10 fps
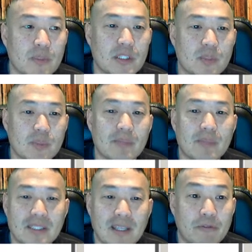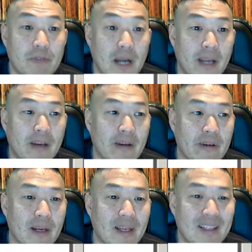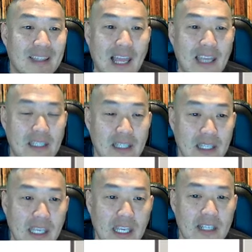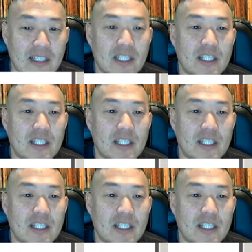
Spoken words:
which is pretty much like fire, lightning,